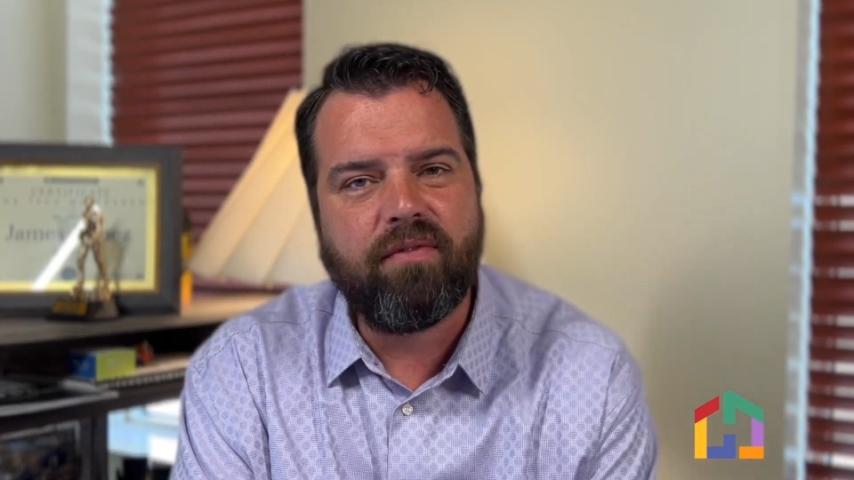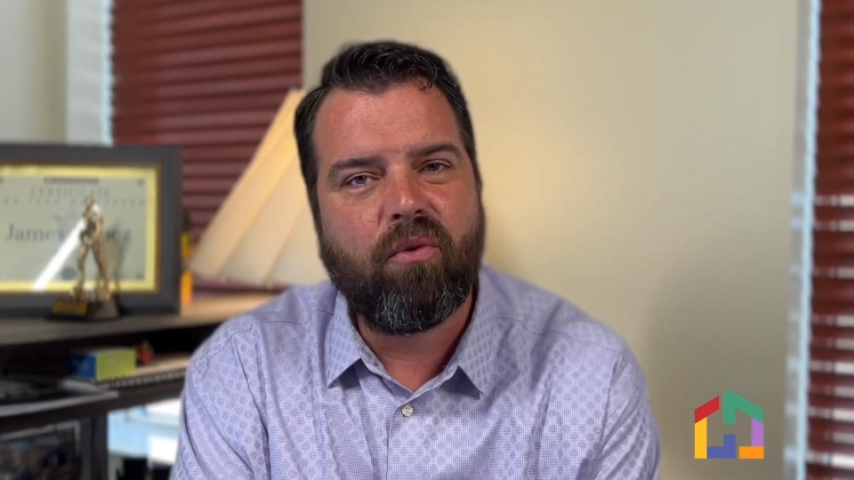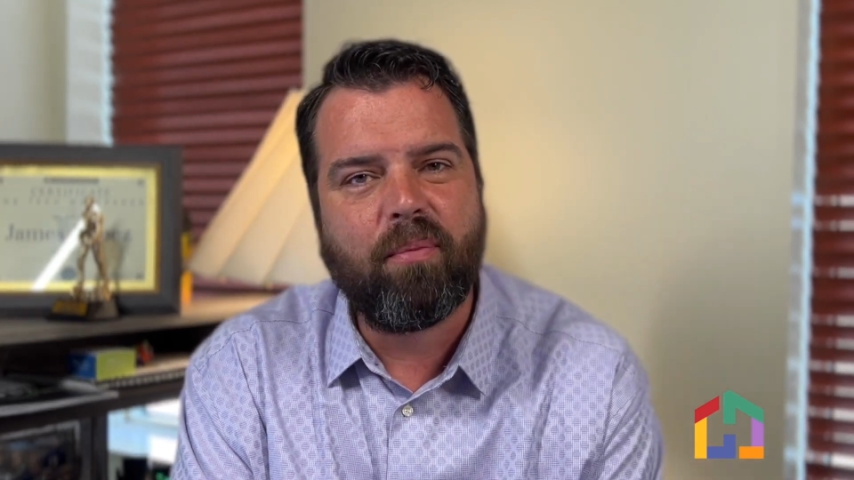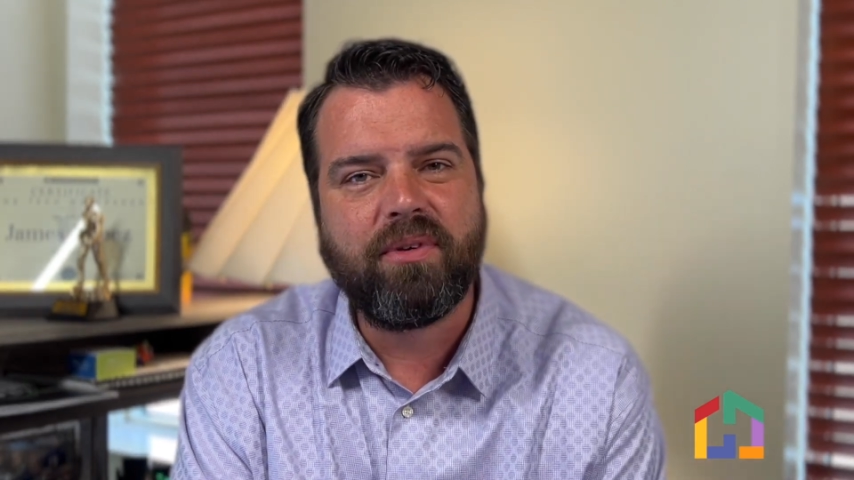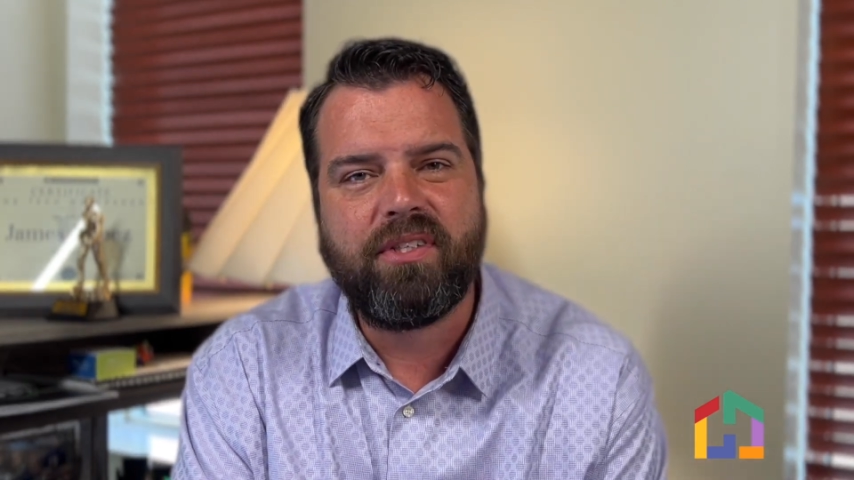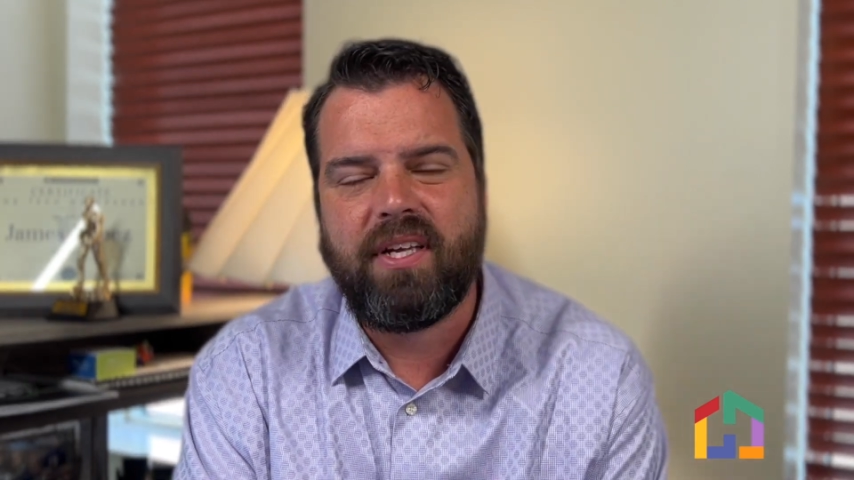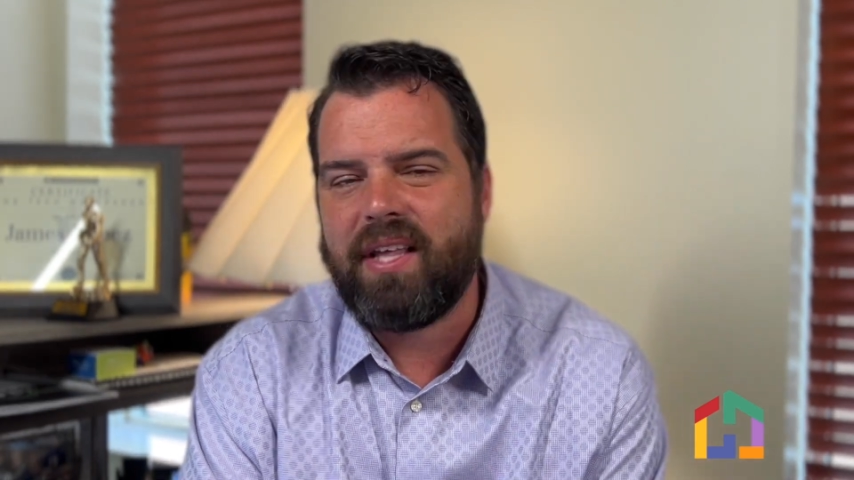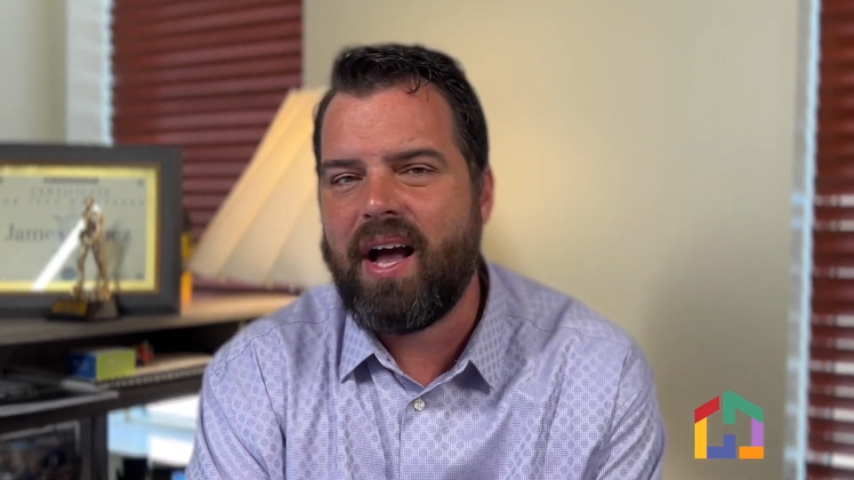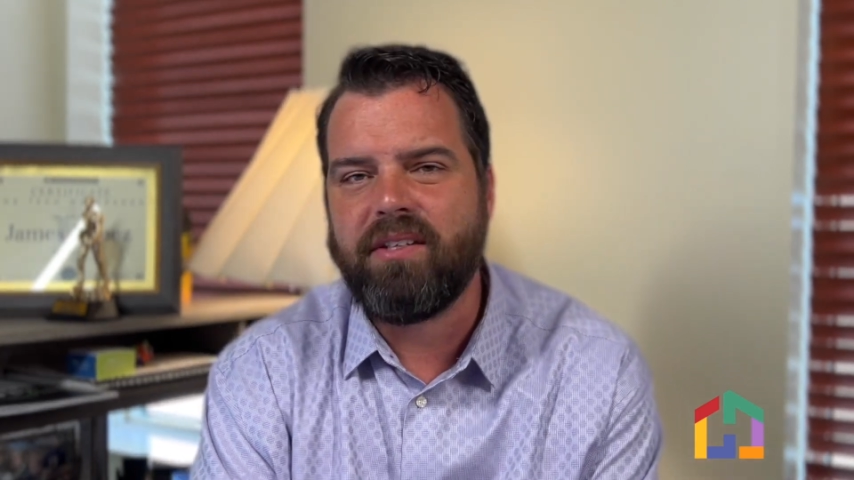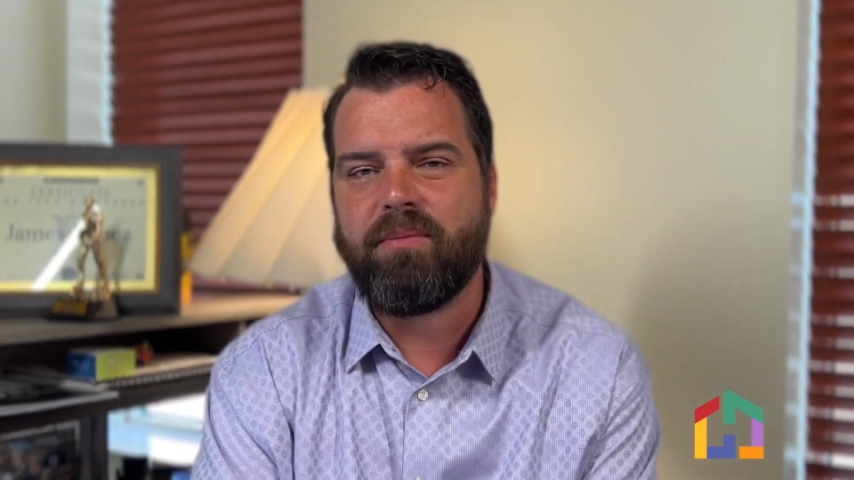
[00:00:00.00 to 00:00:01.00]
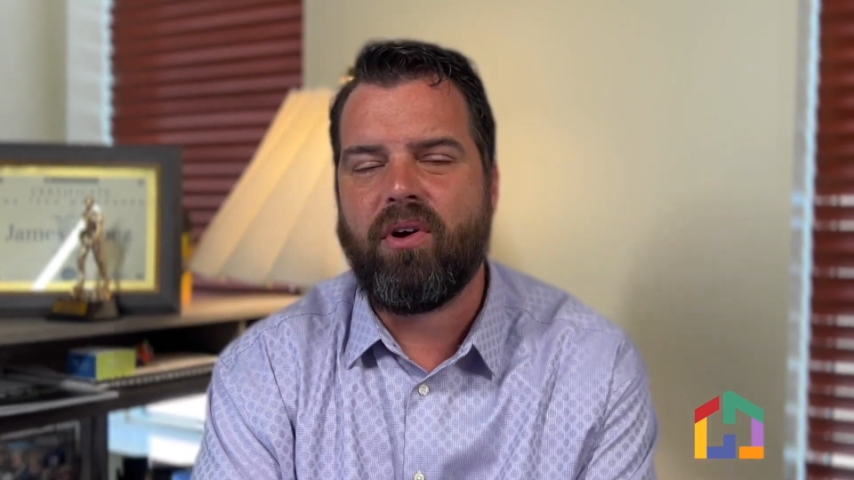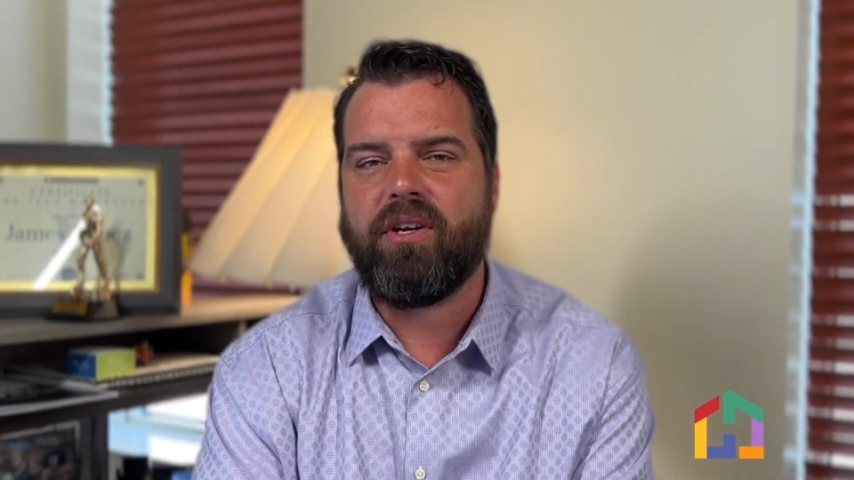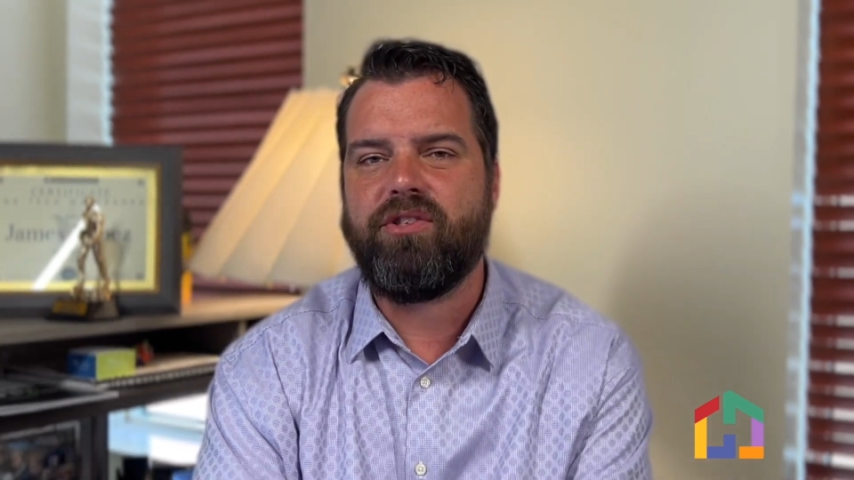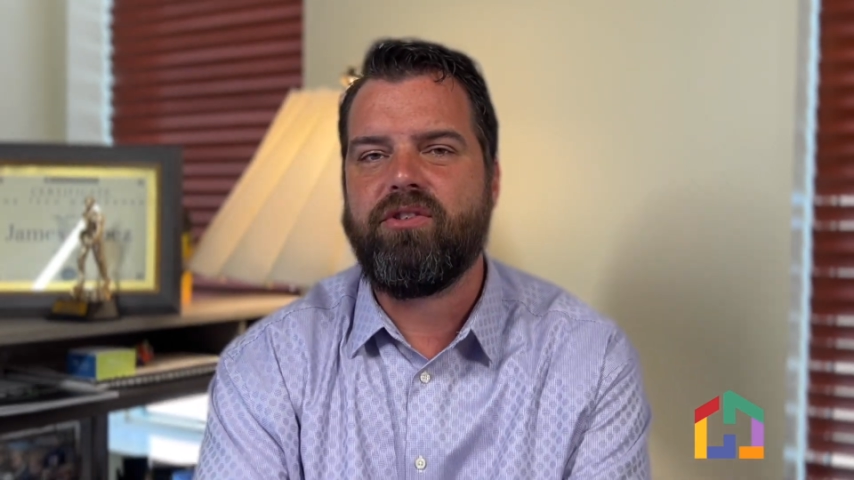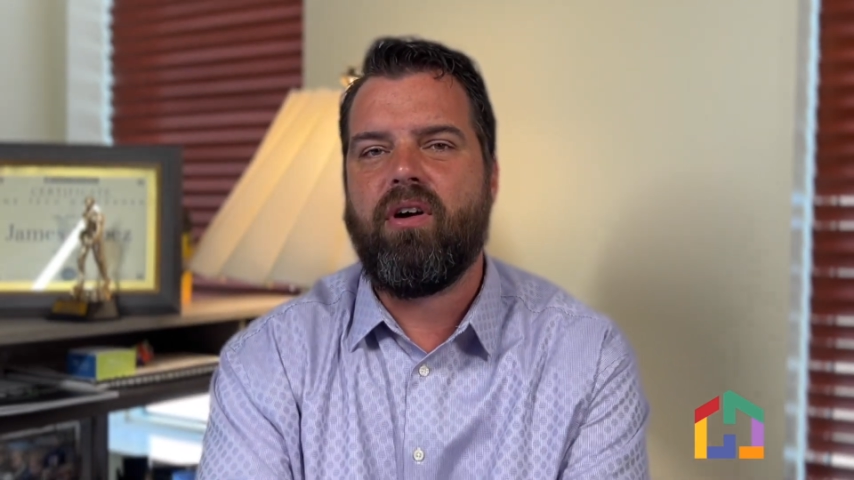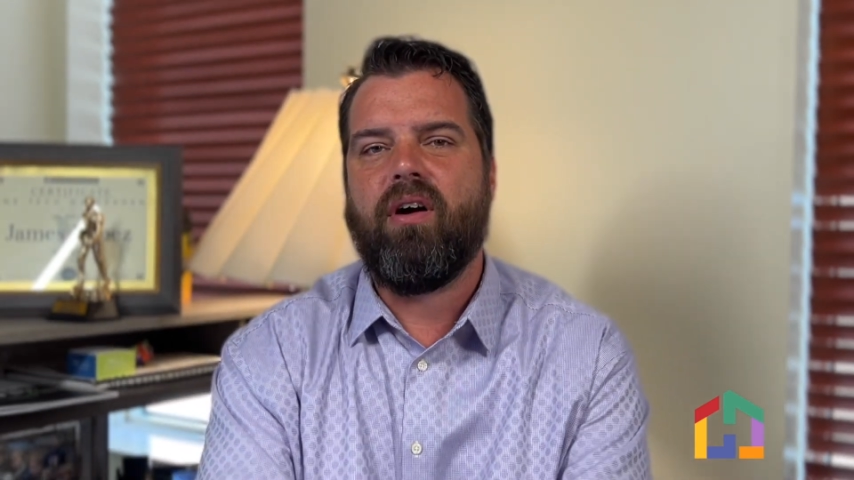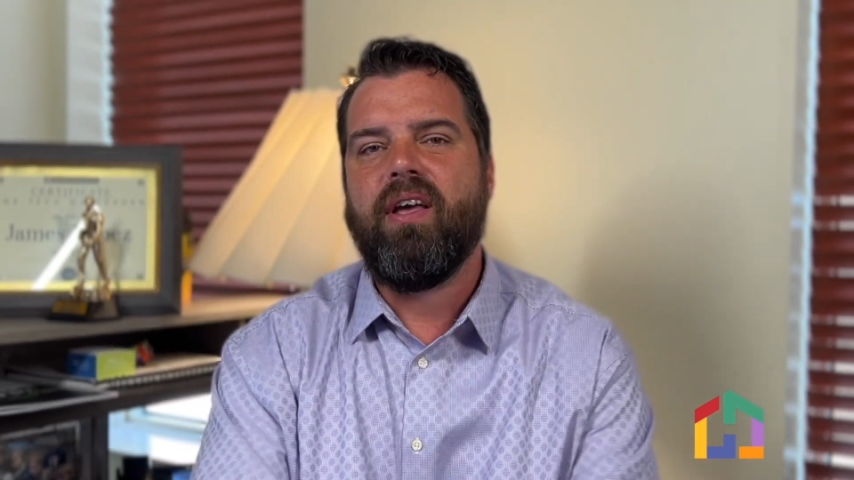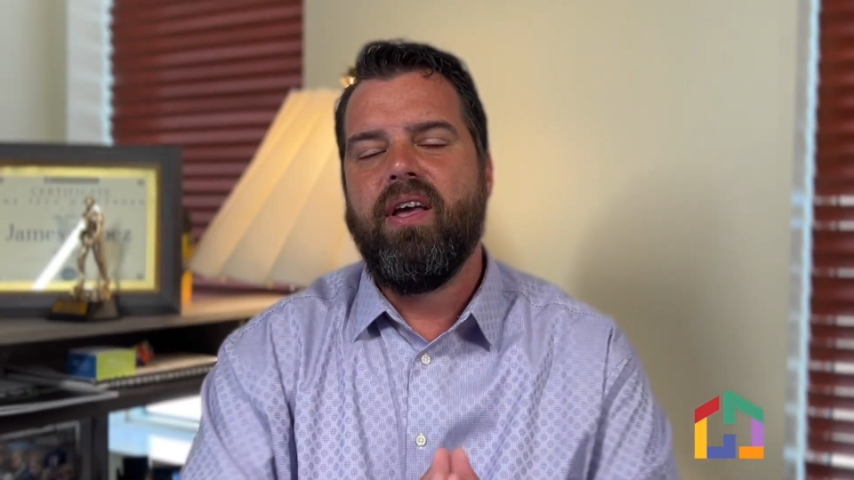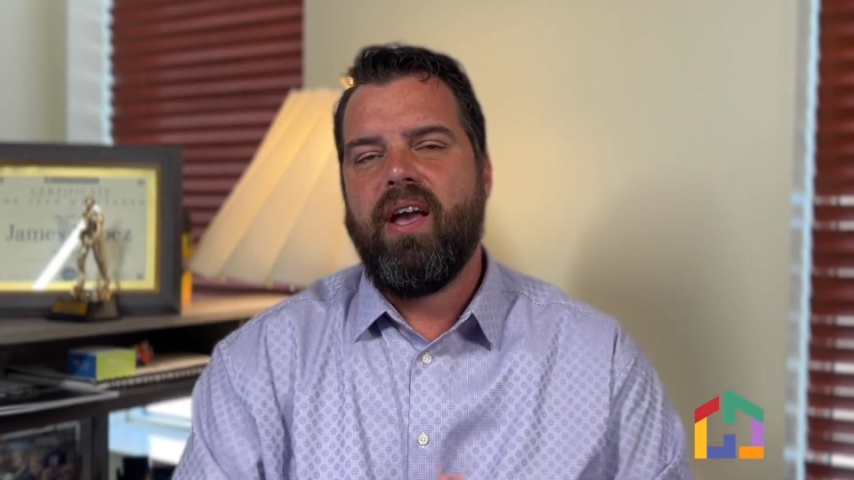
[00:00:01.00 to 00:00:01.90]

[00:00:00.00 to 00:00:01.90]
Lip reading: 4%. The housing market's strong.